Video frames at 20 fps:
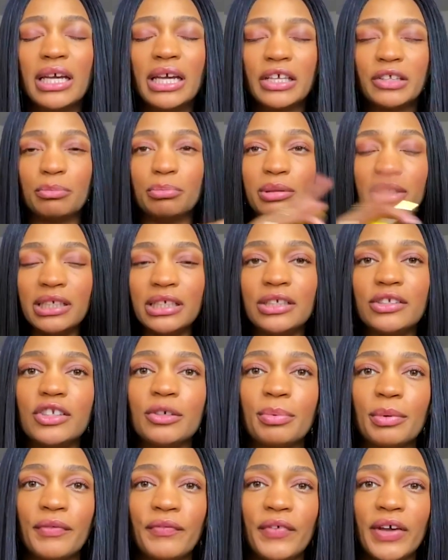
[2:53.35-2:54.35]
It's blended
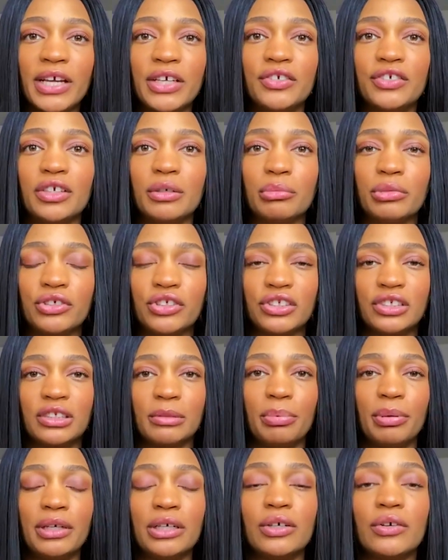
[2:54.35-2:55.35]
to perfection, but just
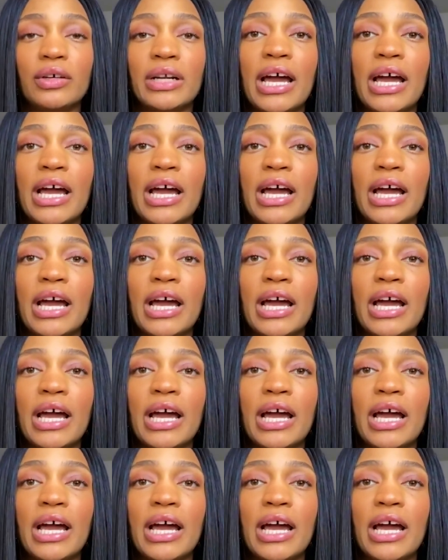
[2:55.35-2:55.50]
depending